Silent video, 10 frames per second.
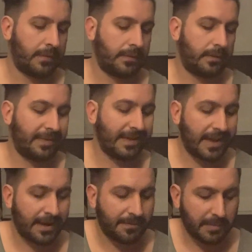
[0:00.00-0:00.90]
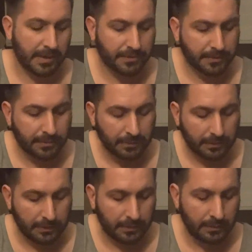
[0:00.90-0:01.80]
to the F major
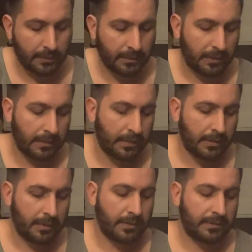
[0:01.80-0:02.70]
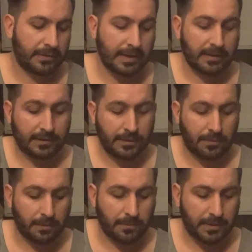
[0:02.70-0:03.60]
to that D
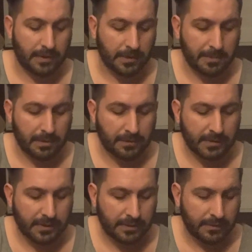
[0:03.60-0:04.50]
chord we talked about earlier.